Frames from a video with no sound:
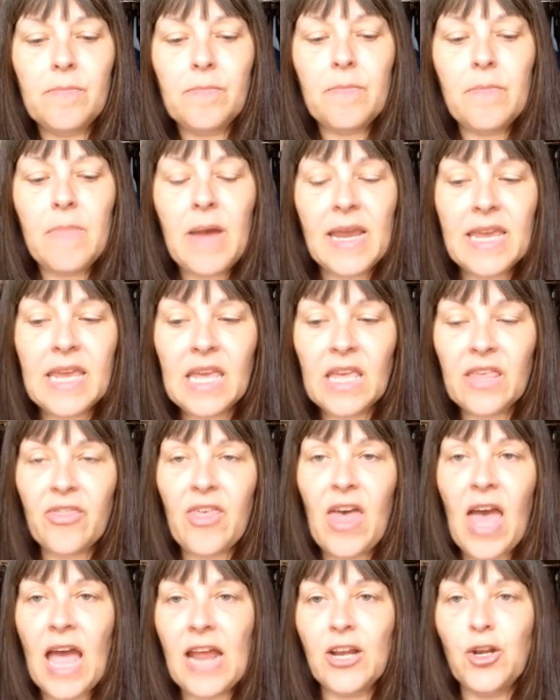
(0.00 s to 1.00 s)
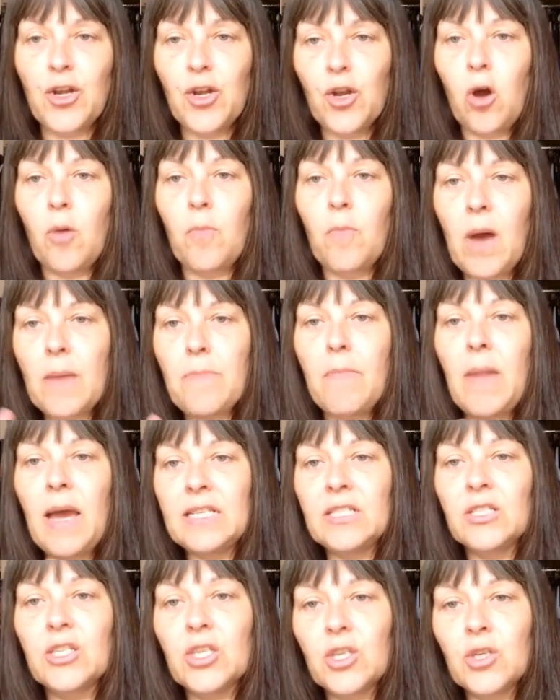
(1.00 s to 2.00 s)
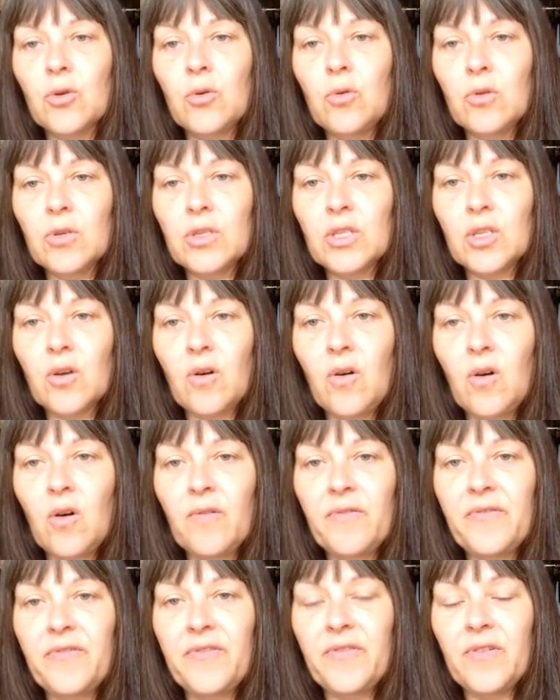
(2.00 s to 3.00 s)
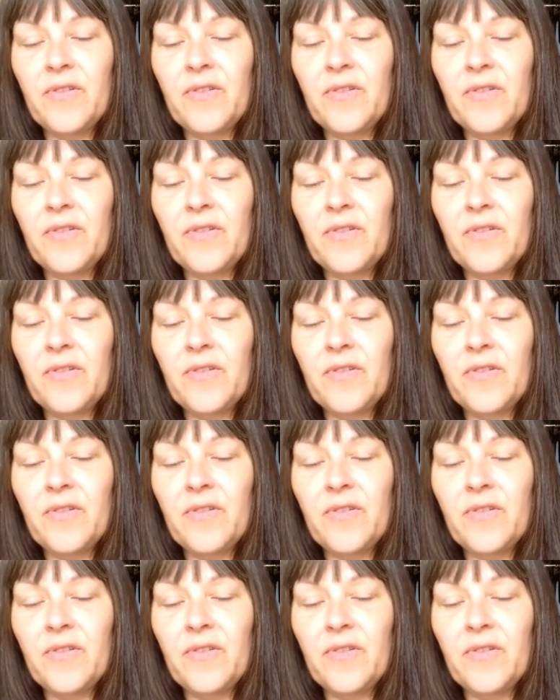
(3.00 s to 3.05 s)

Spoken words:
making that not my main source of